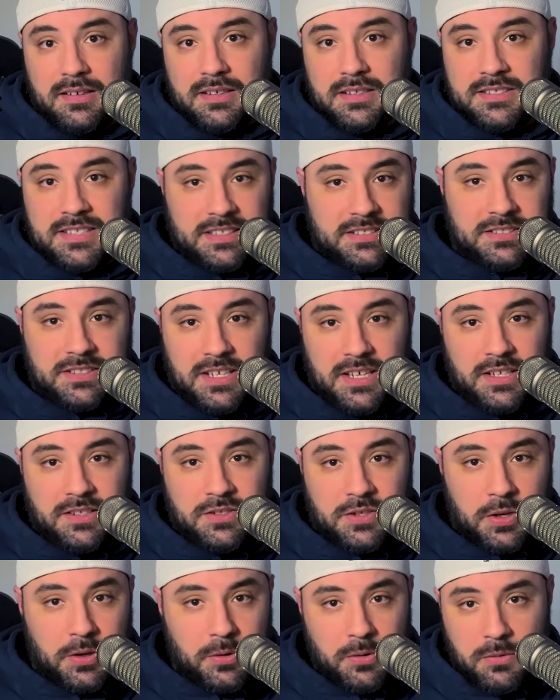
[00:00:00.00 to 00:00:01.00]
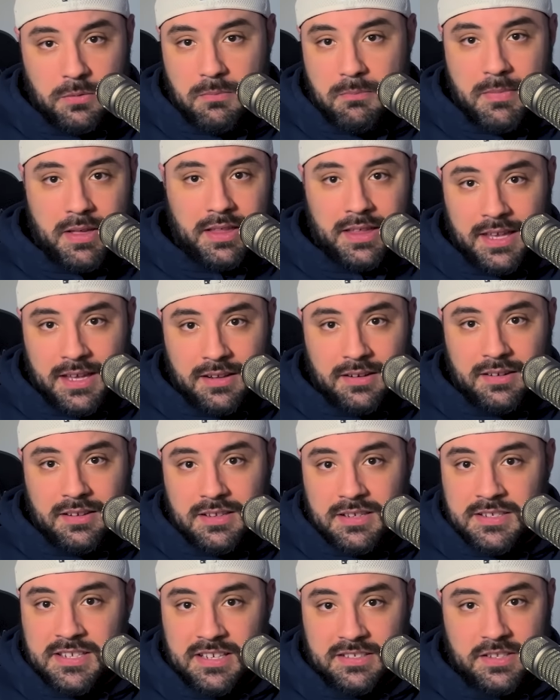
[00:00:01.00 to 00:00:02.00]
62 million,
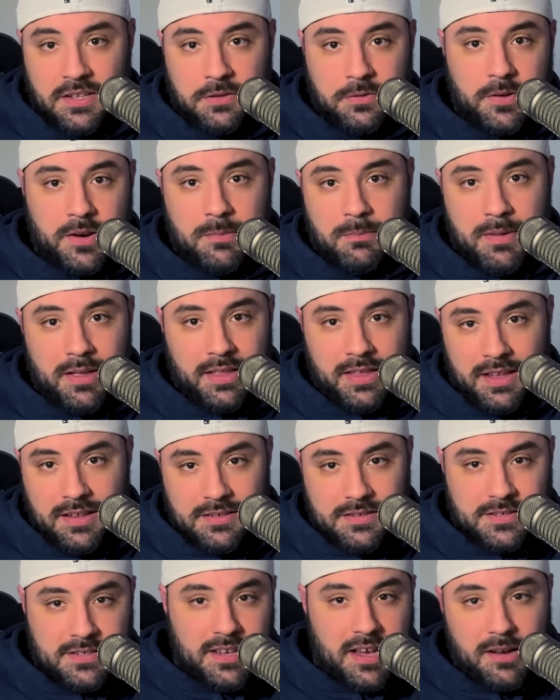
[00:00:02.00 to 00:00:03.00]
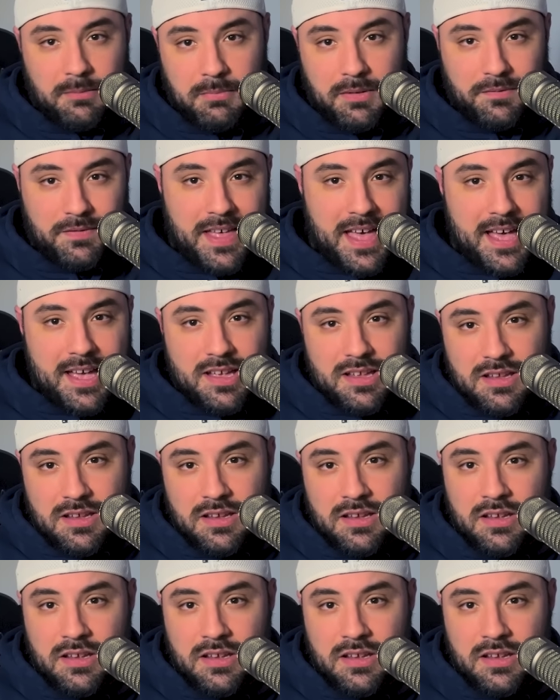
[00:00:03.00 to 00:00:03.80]
63 million, something of that,